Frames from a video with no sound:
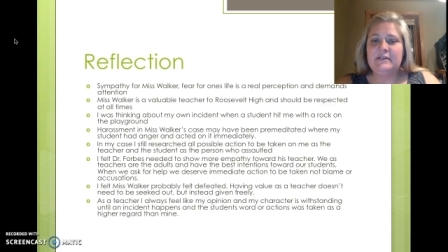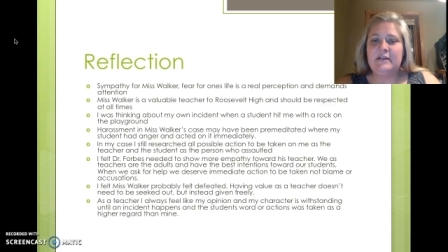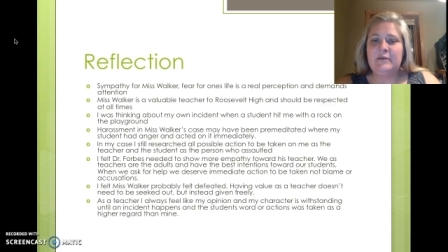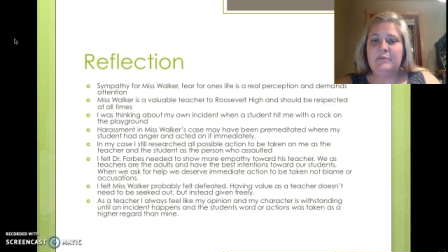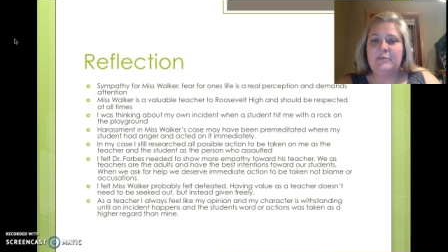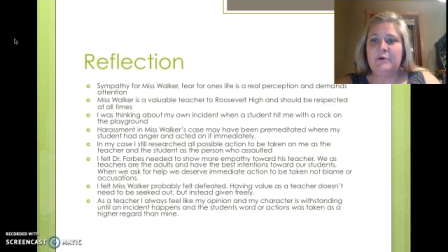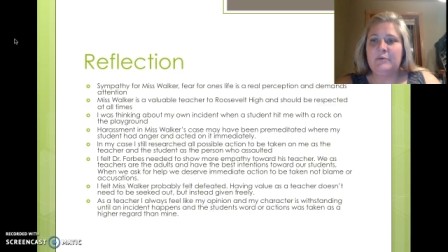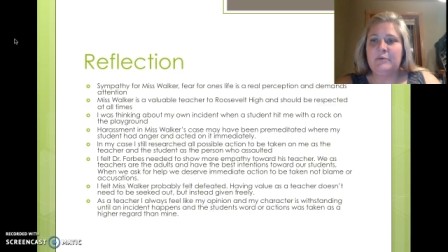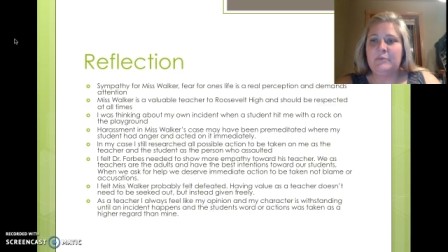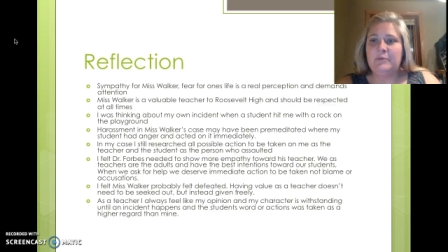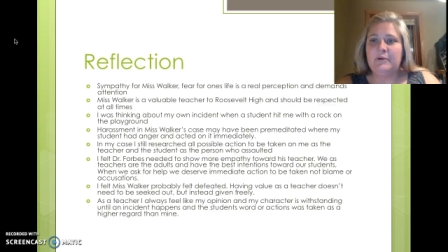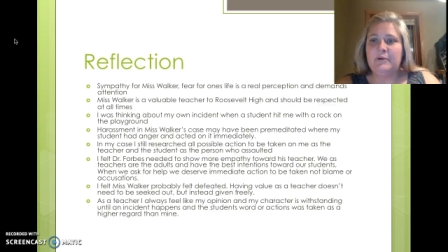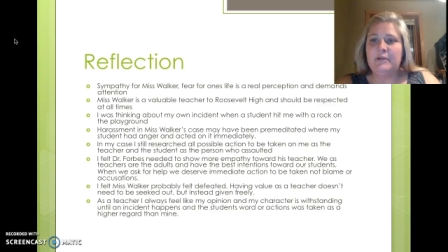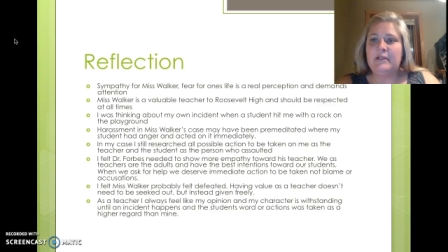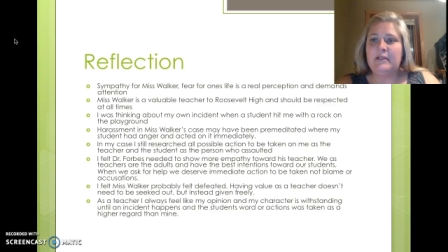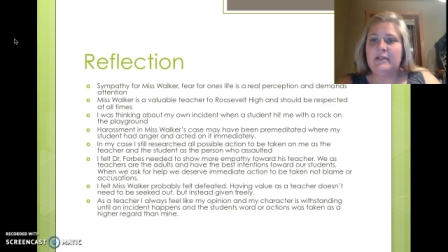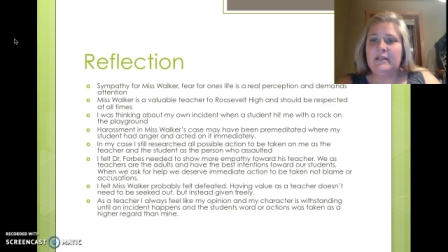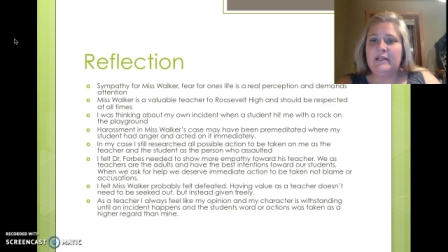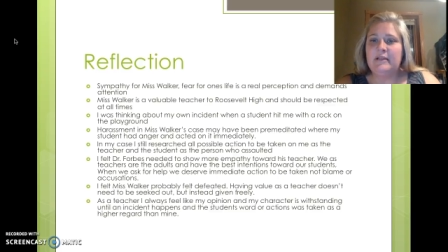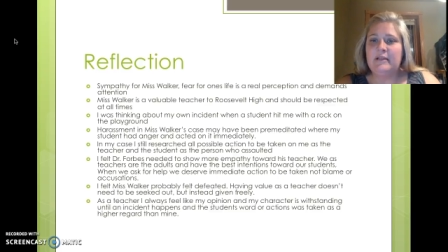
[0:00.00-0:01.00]

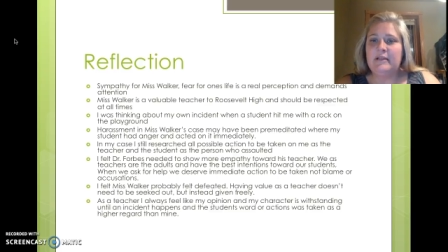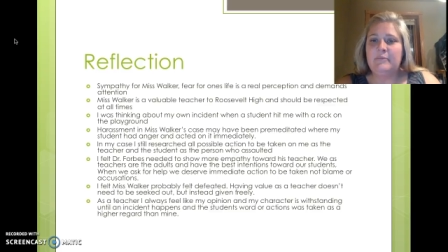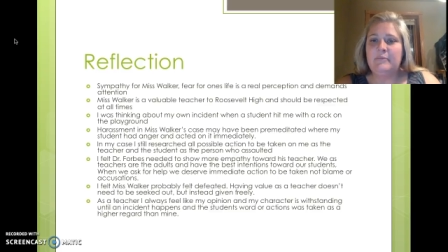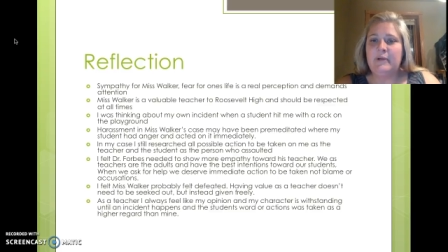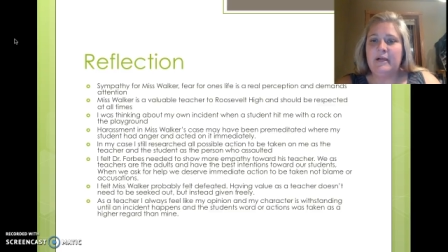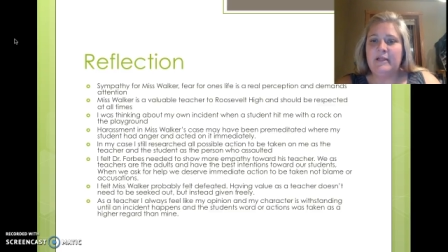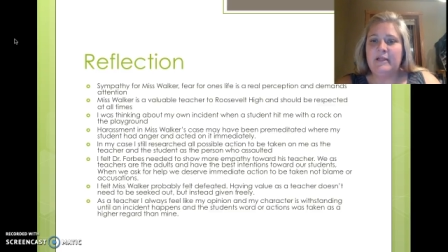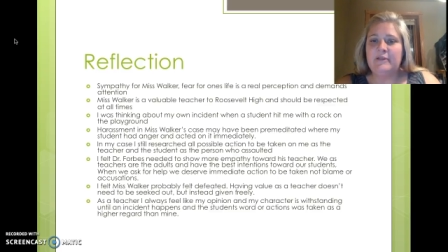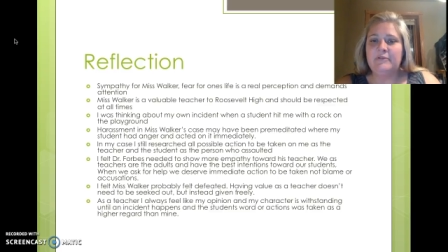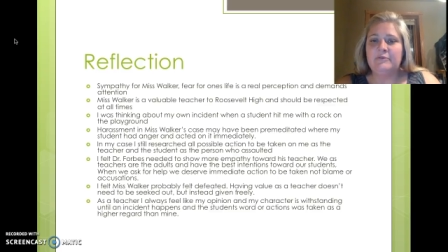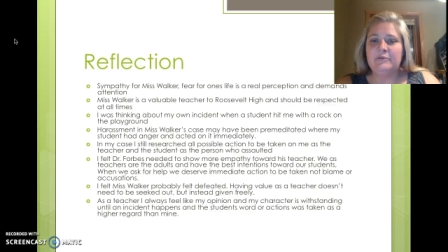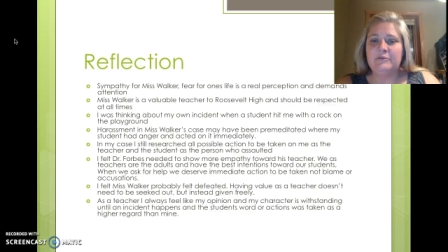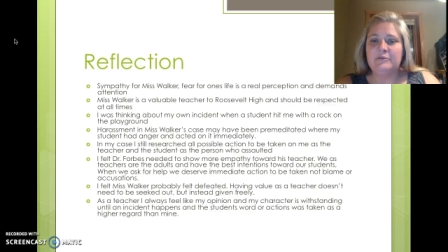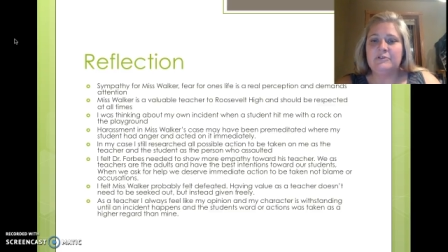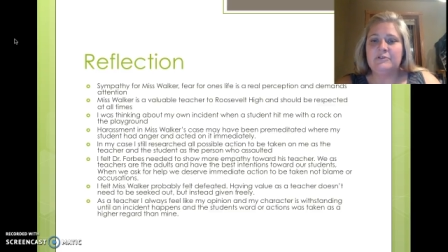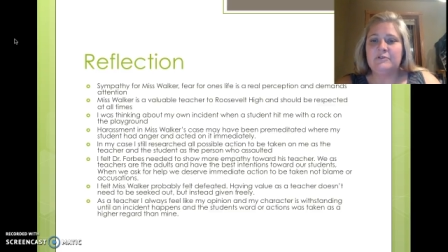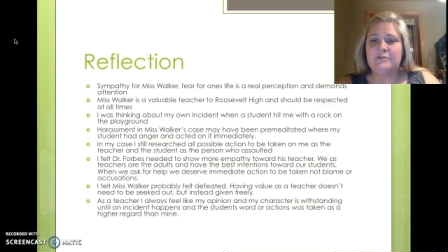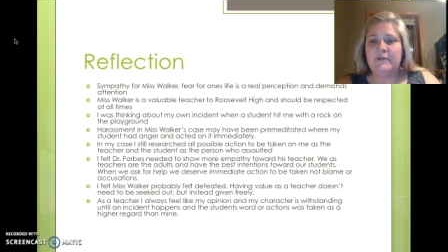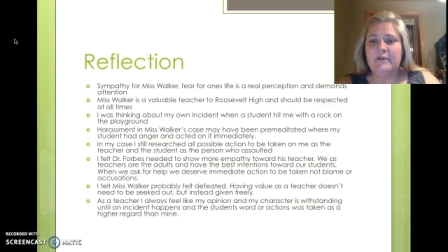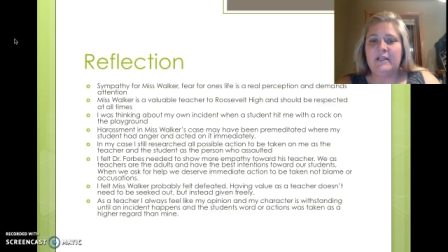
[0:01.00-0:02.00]
appropriately by the
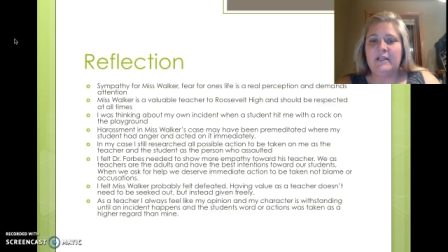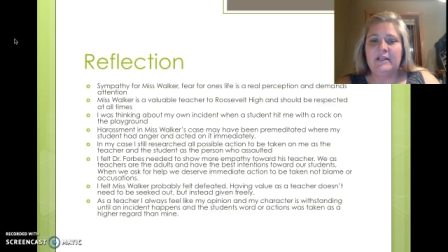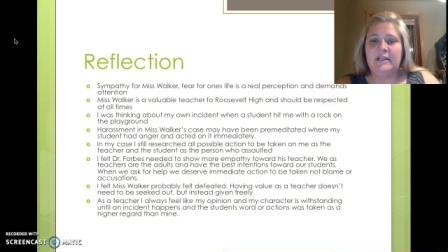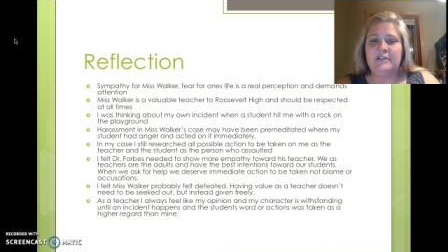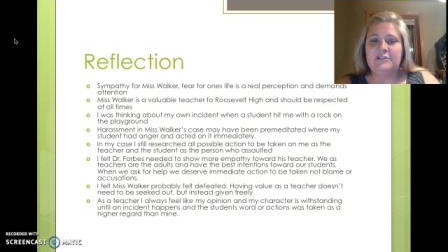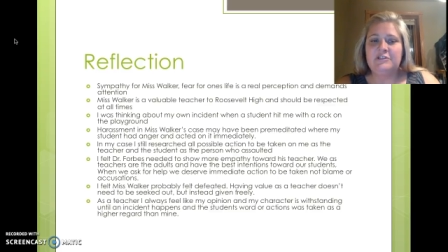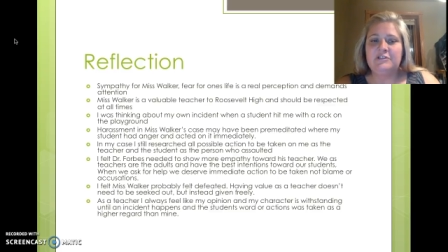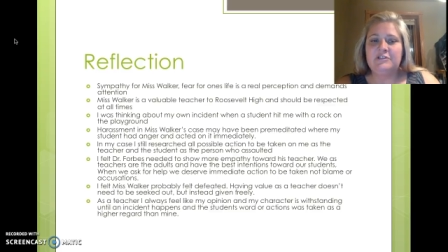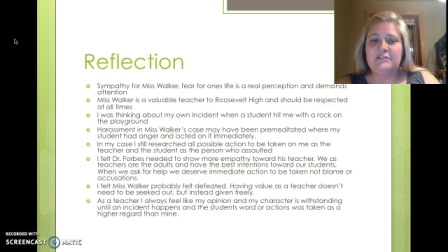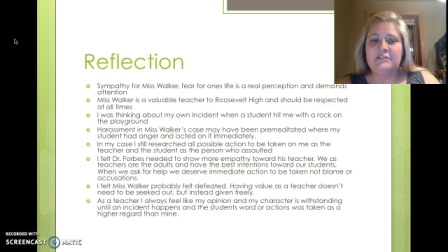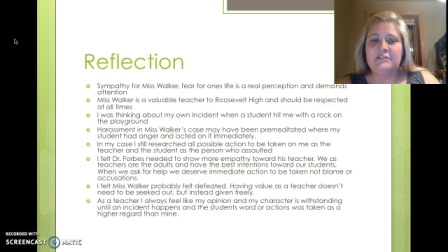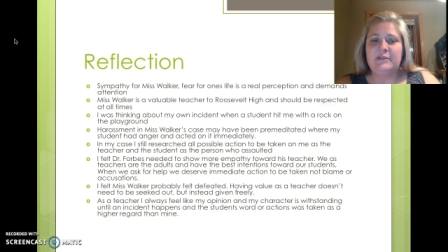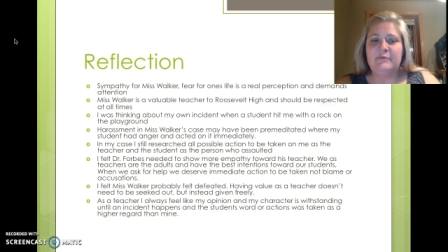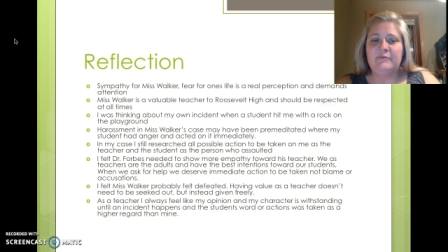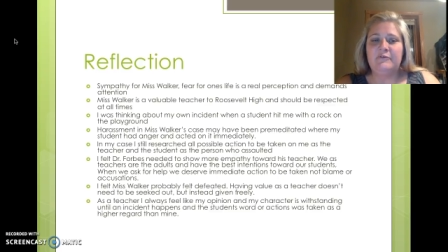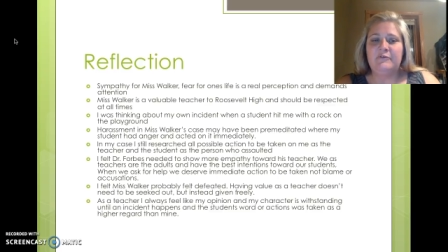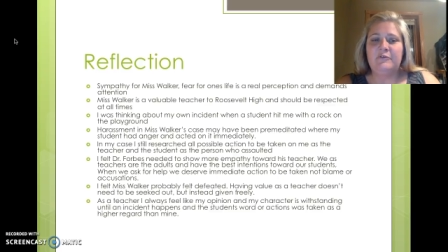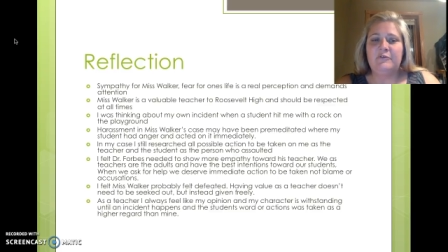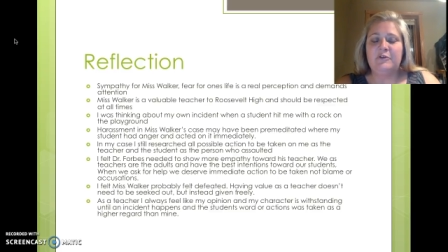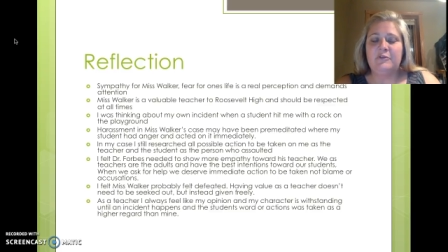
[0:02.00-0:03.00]
rules and regulations
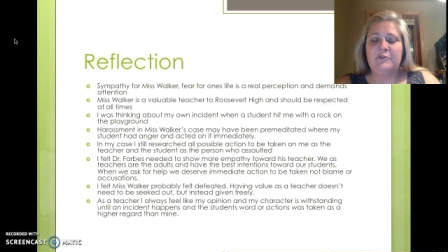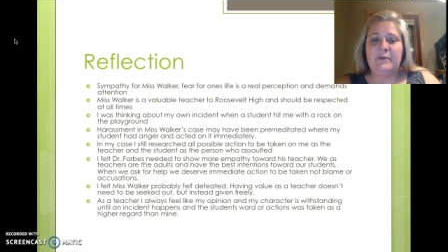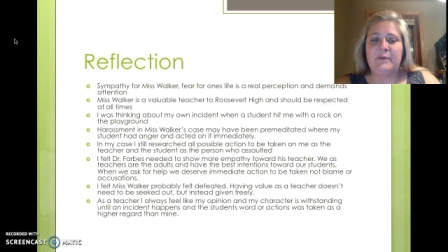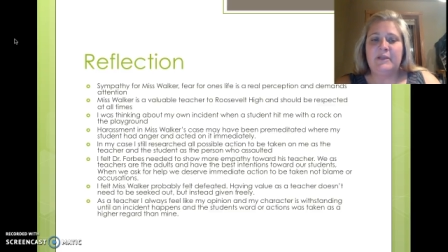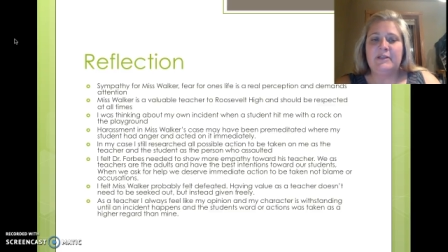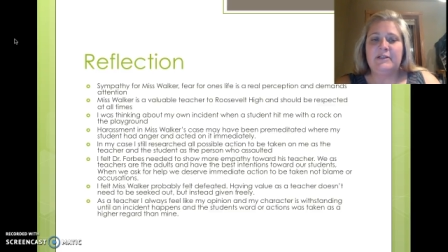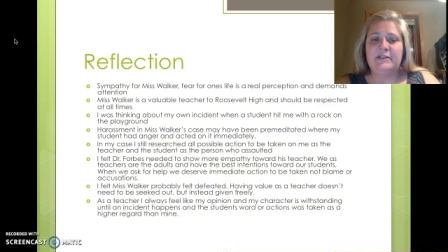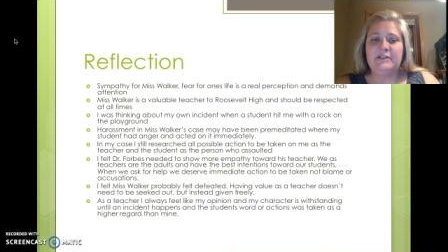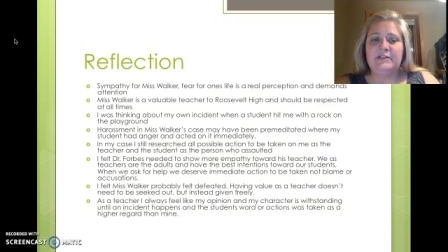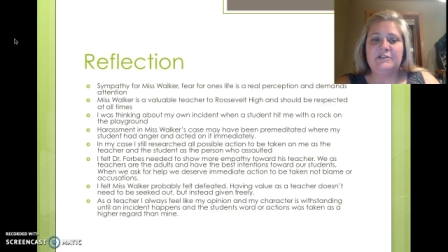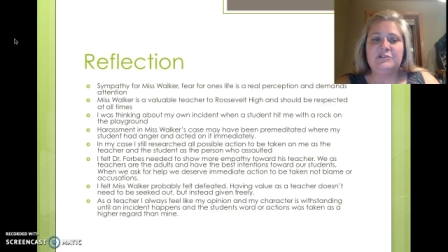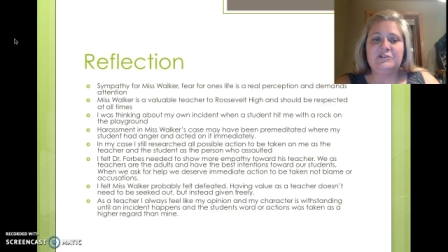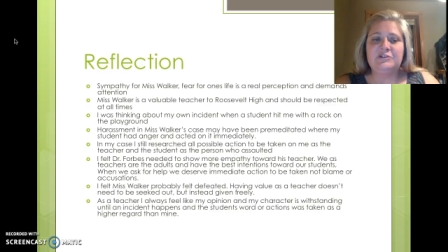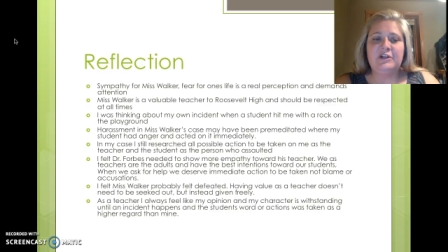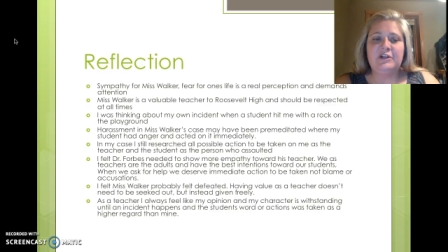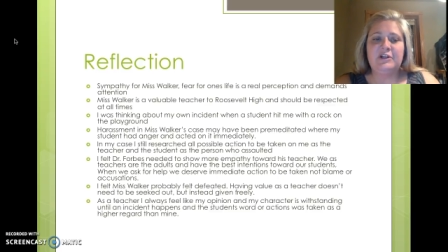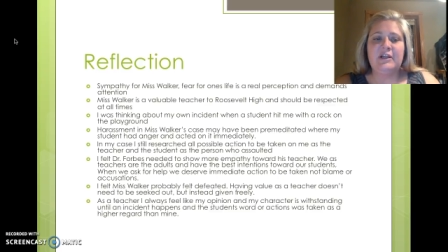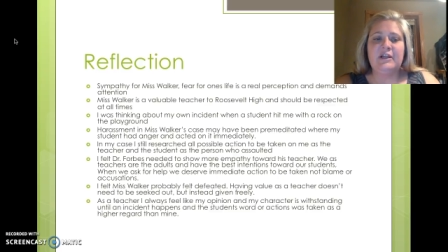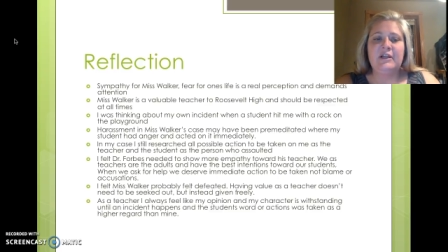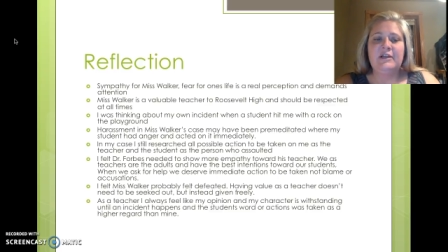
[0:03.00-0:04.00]
set forth by the
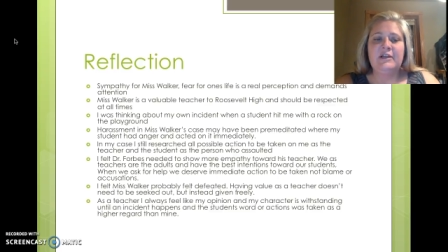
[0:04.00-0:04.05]
district.